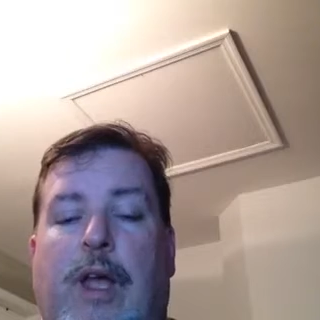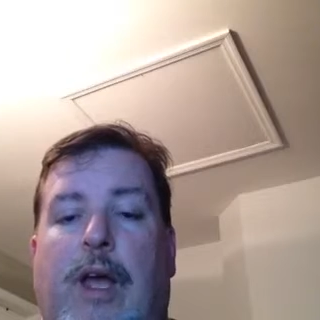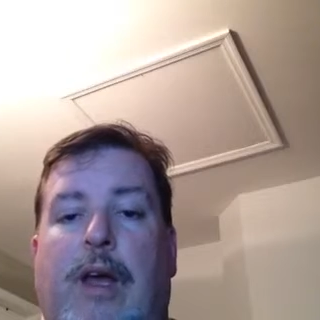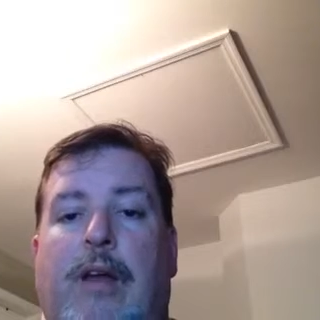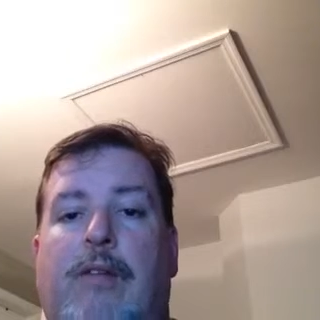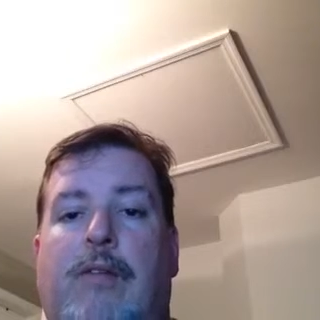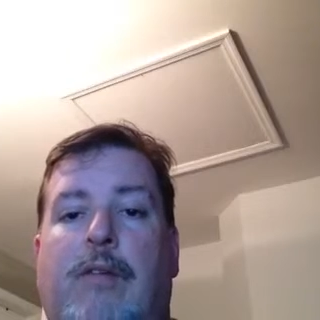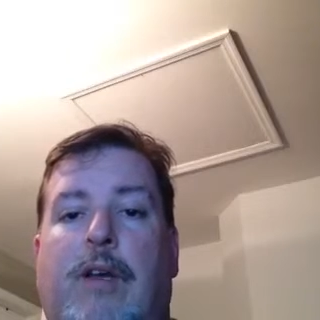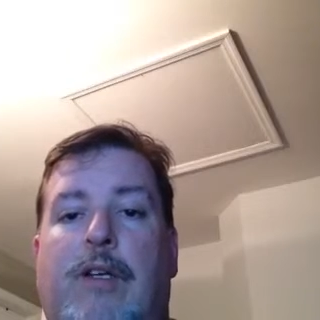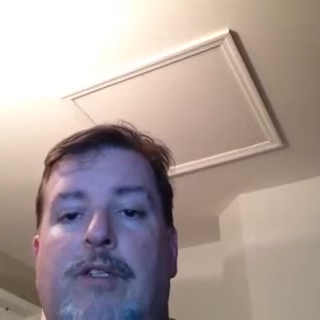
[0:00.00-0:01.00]
act
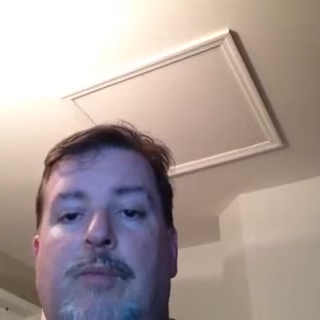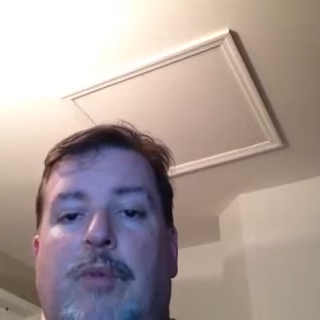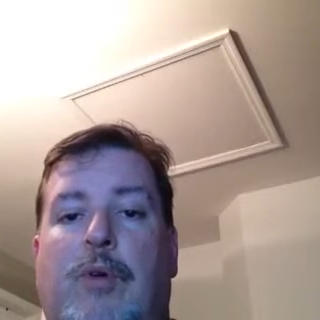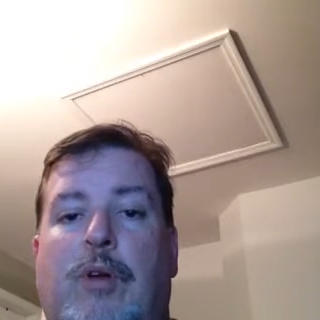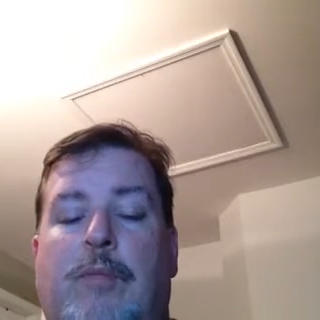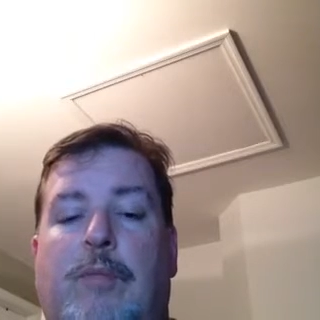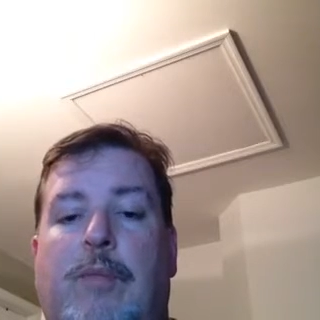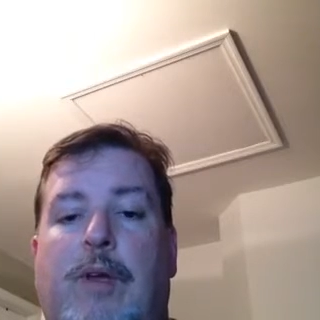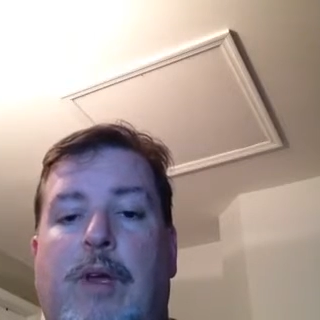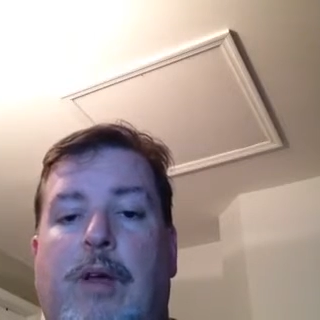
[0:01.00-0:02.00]
supported
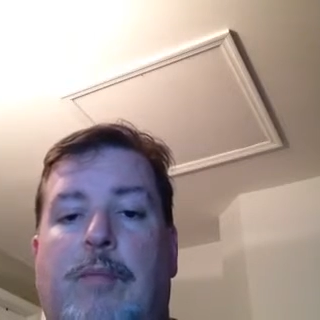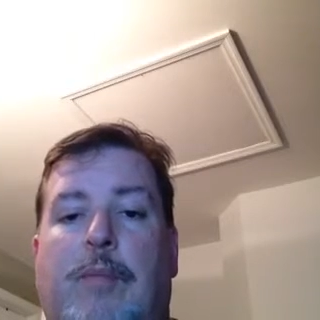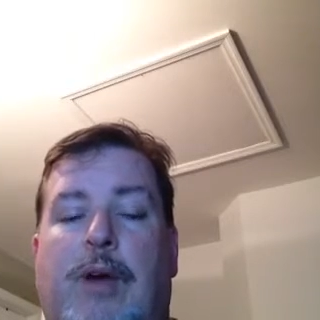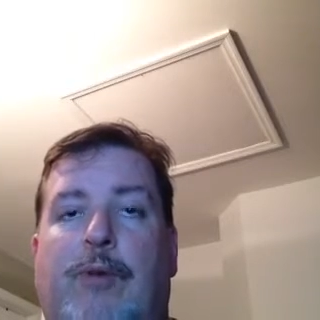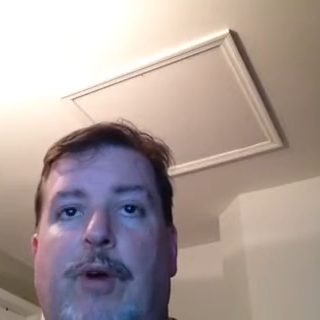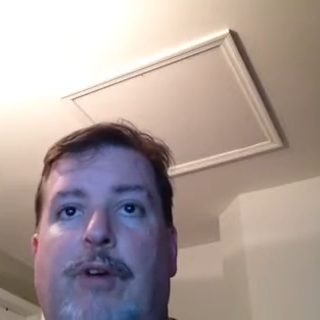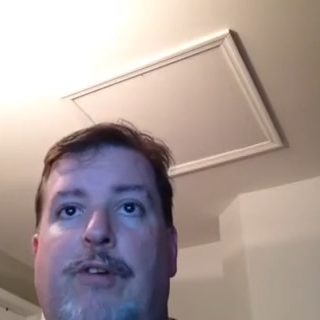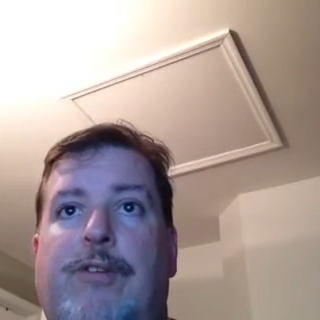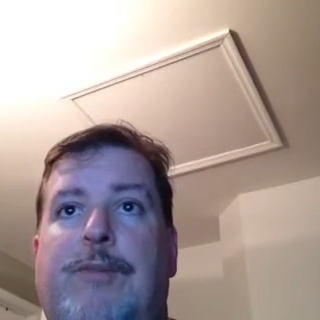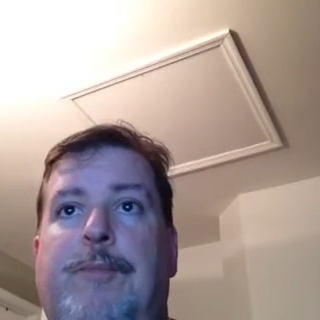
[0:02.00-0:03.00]
by
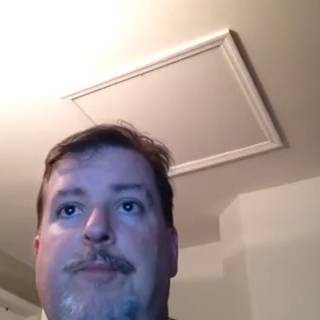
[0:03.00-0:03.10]
Quakers.